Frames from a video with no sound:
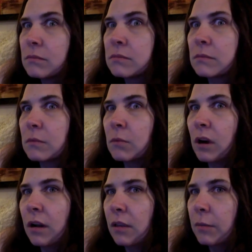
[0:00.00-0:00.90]
The
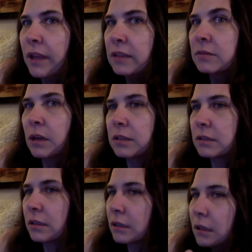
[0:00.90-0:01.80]
man is a
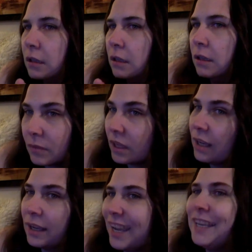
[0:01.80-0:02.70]
monster.
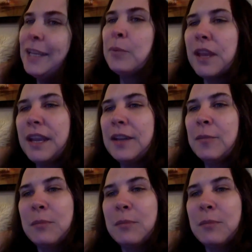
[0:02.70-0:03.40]
And he played a